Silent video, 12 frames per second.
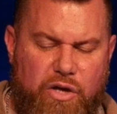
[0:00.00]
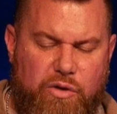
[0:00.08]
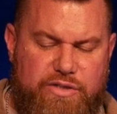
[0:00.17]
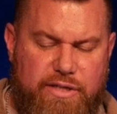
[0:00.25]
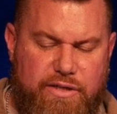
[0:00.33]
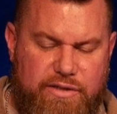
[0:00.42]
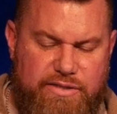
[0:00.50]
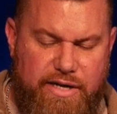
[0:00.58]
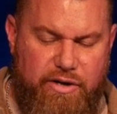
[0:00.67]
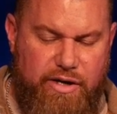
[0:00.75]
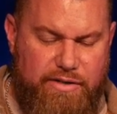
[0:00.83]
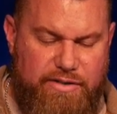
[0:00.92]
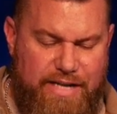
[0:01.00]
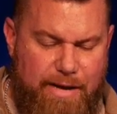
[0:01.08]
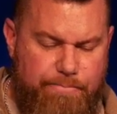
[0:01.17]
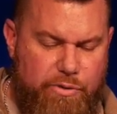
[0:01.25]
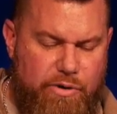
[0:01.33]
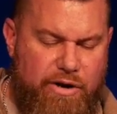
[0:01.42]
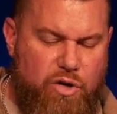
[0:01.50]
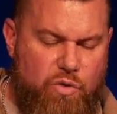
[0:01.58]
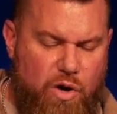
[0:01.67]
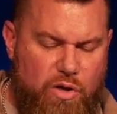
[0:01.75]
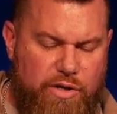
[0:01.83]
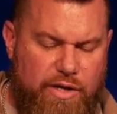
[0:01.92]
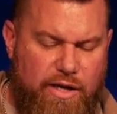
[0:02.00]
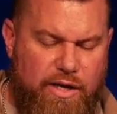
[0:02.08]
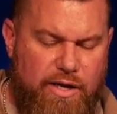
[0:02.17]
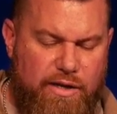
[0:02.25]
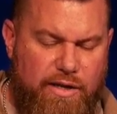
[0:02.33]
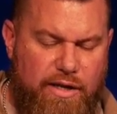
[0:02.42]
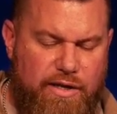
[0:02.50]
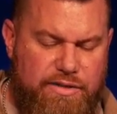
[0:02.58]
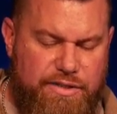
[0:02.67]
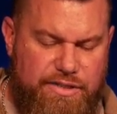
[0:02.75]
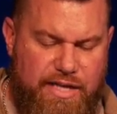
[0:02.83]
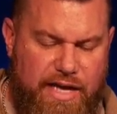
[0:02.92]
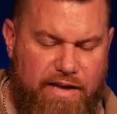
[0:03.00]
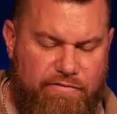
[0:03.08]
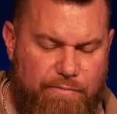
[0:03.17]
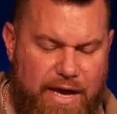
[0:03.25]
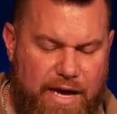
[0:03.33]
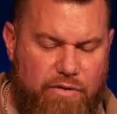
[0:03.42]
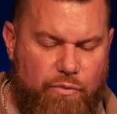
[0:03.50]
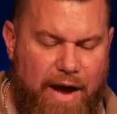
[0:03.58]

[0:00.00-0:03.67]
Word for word: utilitarian, temporary quality needed to save men.